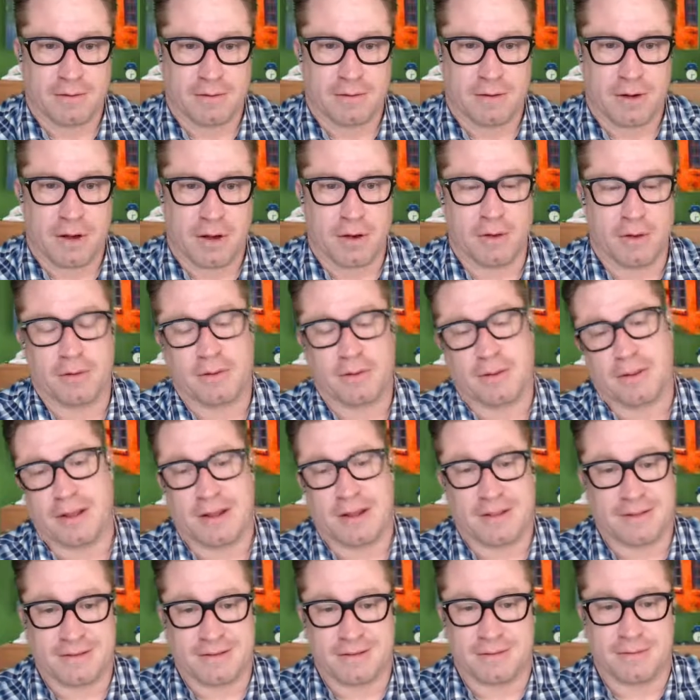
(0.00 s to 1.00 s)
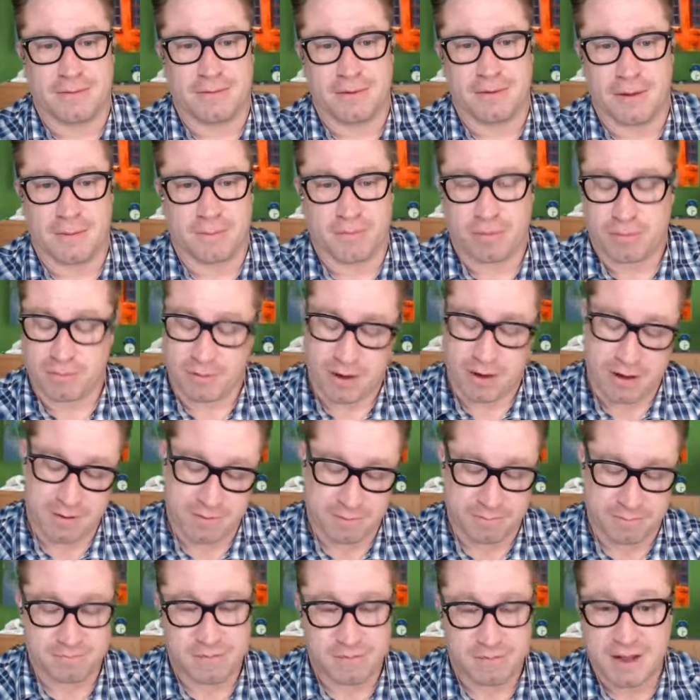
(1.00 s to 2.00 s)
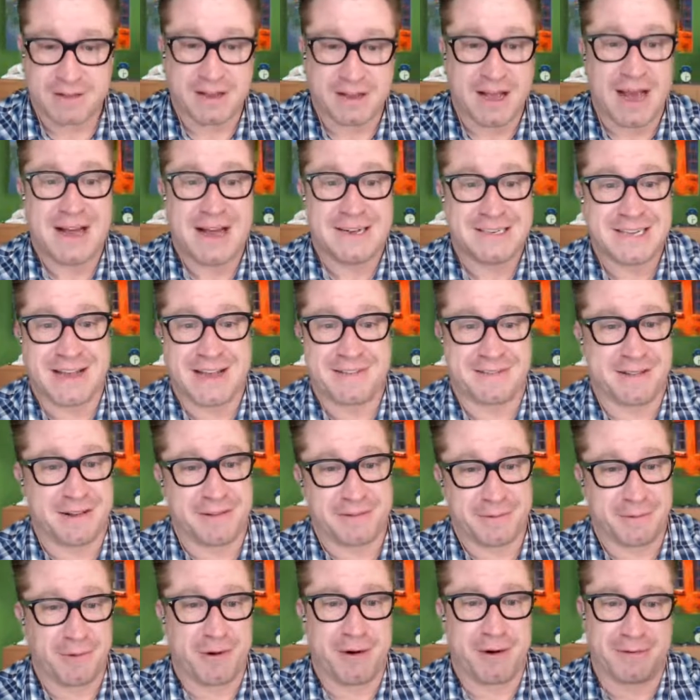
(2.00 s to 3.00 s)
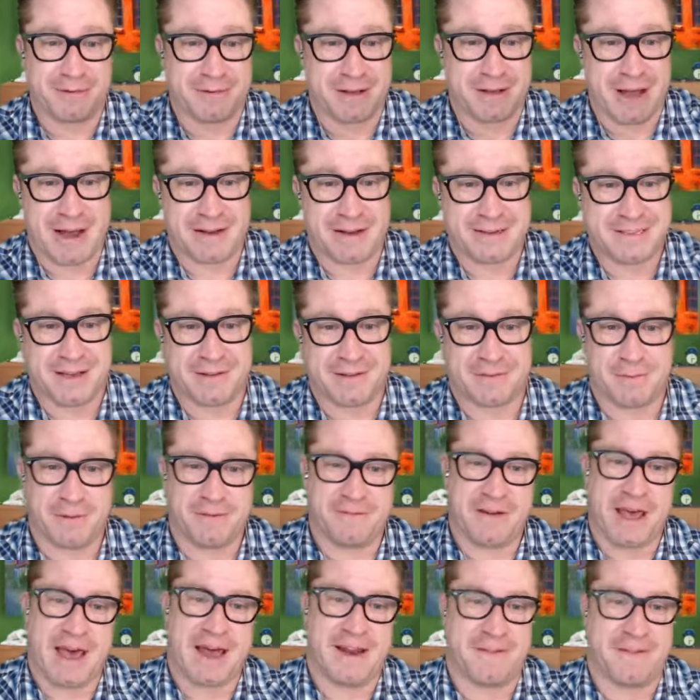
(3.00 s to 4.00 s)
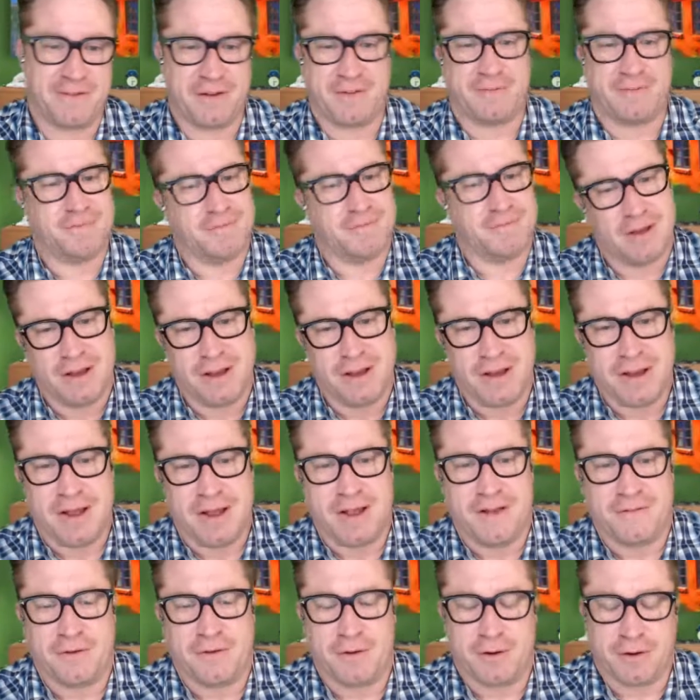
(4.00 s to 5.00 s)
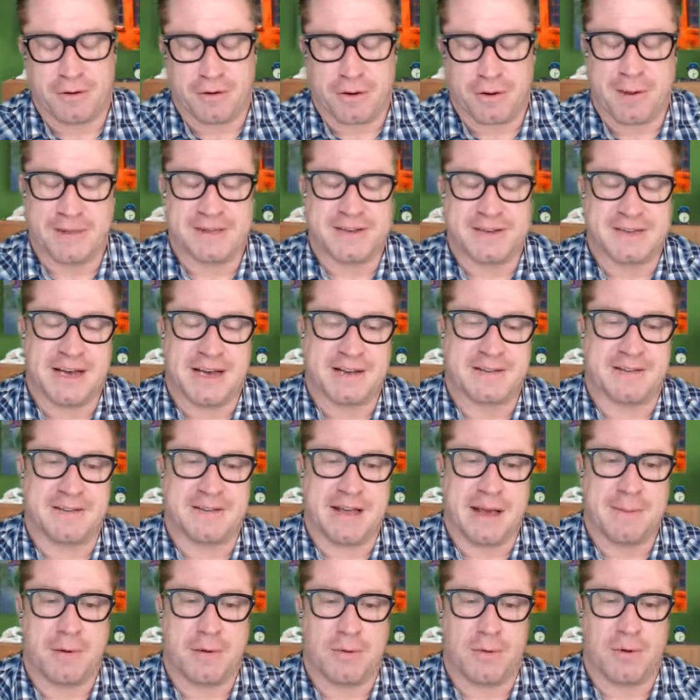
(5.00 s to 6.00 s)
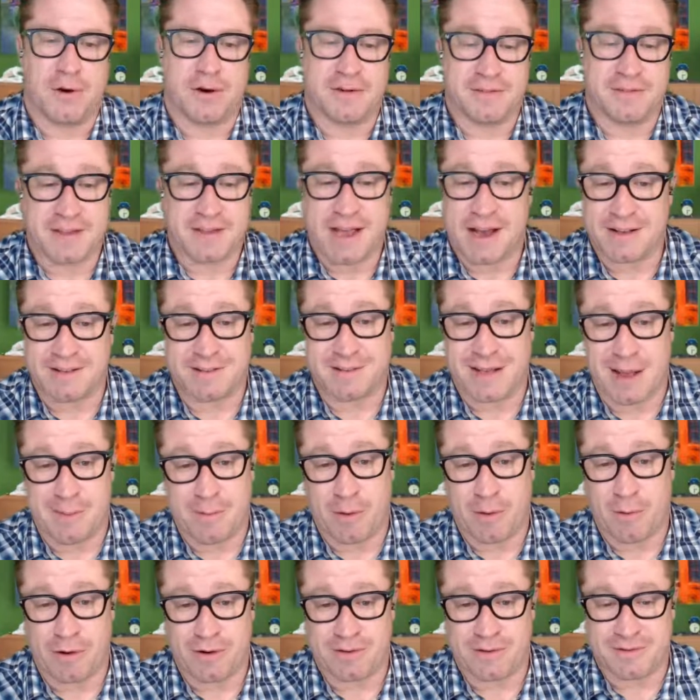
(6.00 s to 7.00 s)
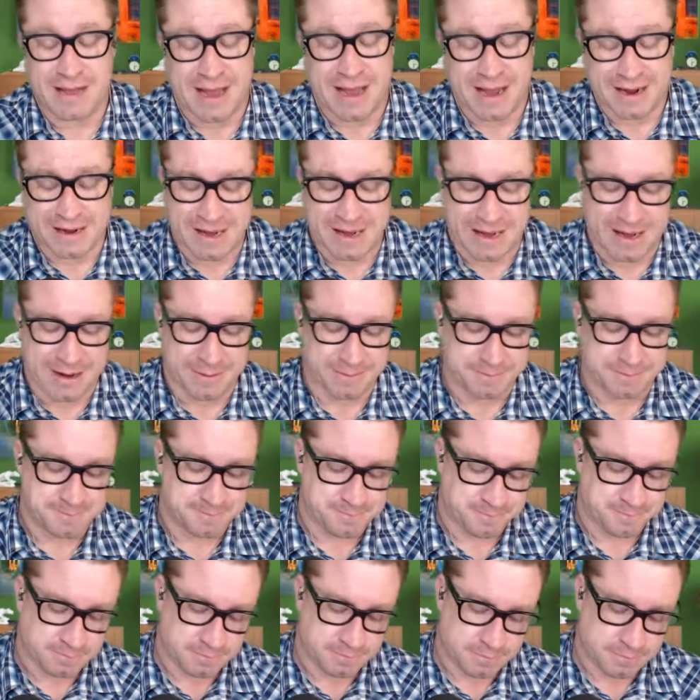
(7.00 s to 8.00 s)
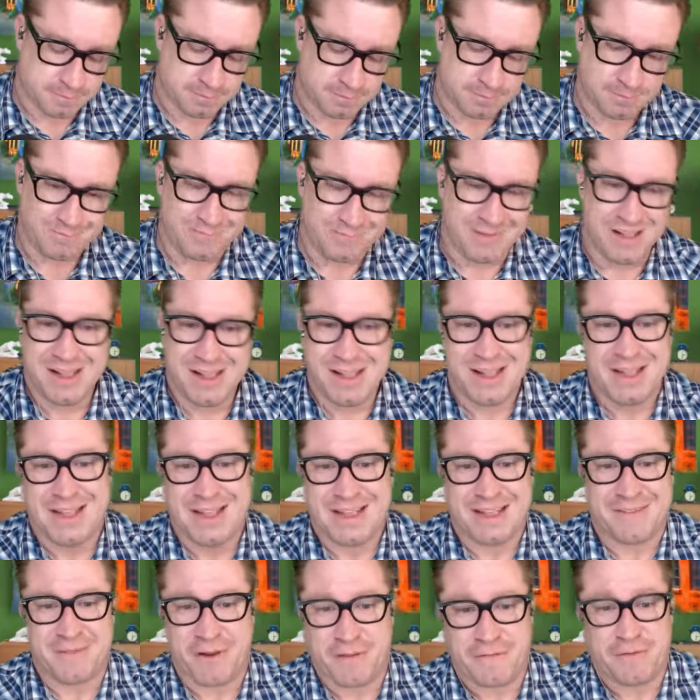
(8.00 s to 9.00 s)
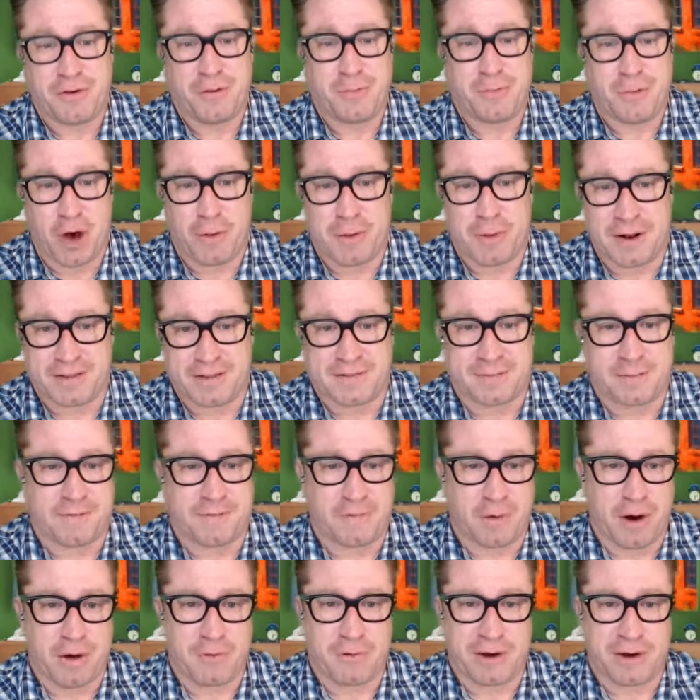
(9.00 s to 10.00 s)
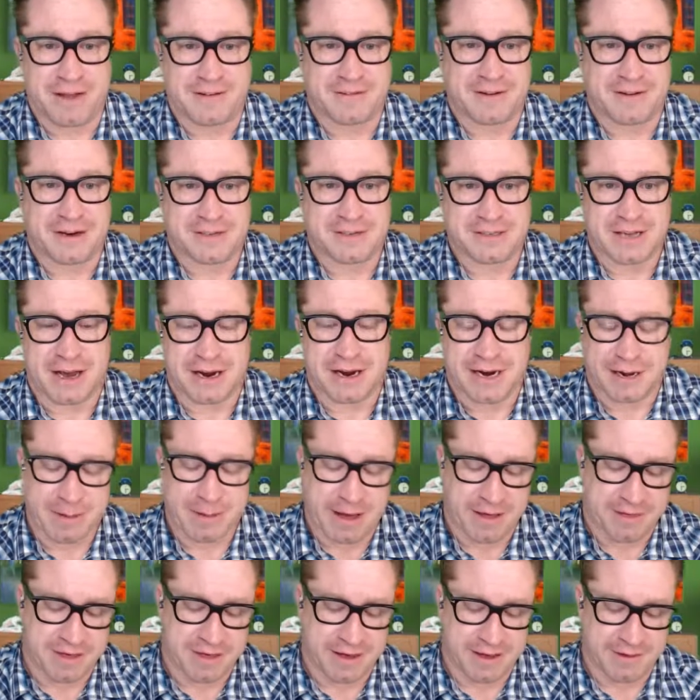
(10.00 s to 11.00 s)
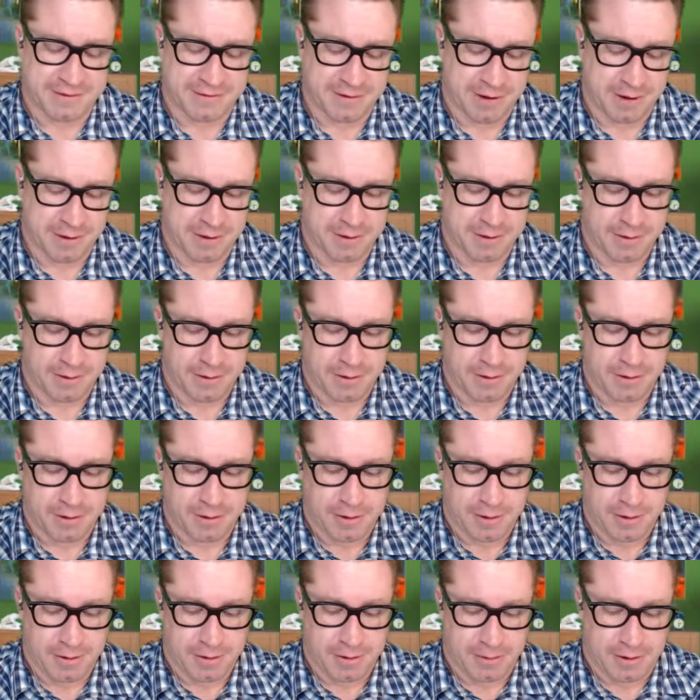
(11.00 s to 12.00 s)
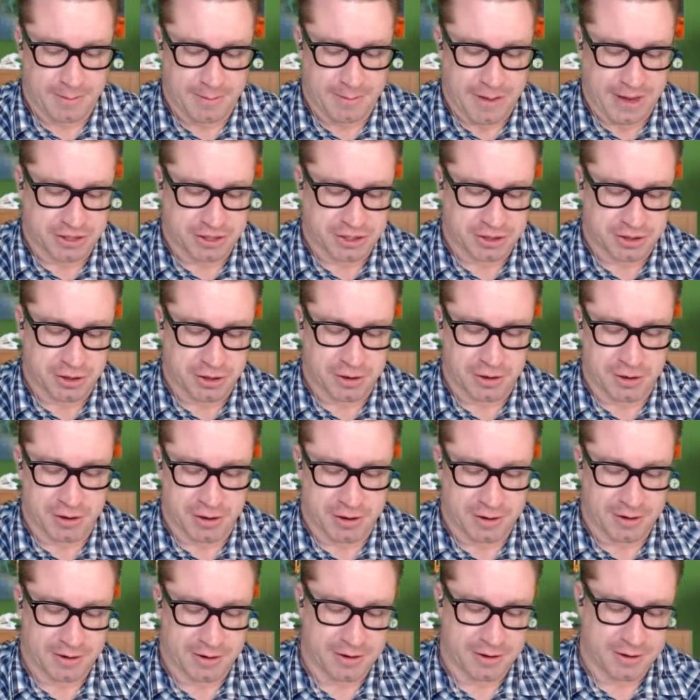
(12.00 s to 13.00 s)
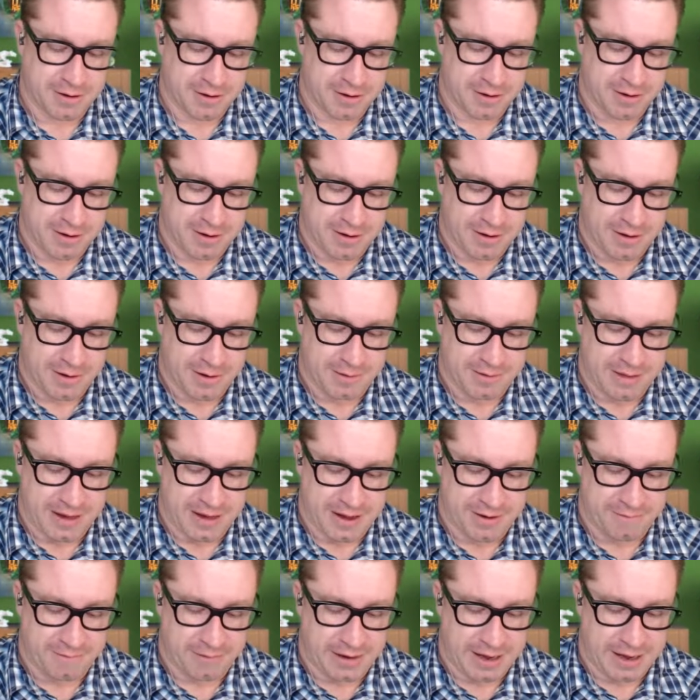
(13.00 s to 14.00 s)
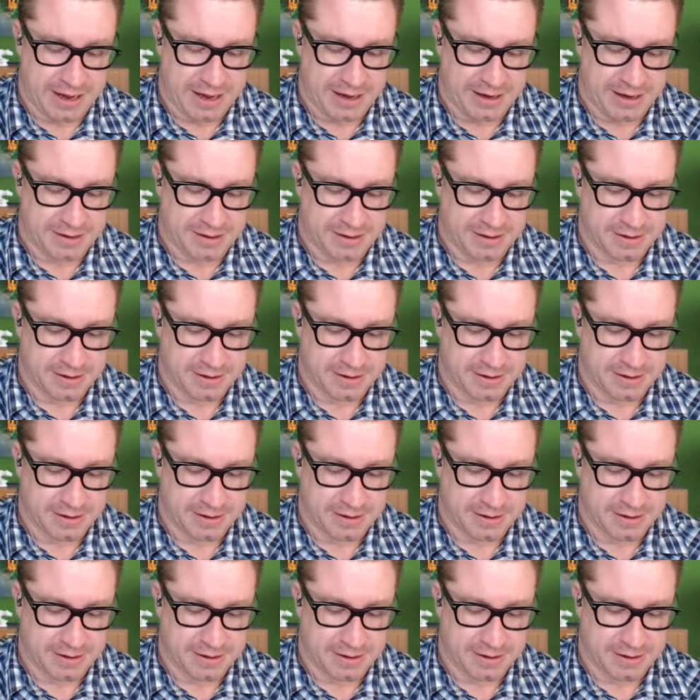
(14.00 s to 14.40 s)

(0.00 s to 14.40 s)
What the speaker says: It's a contest. It's an awards contest we've had. If you don't know about the Texas Hemp Awards, TexasHempAwards.com. Give it a few moments before I really start talking about this. I want to make sure. I think I'm getting.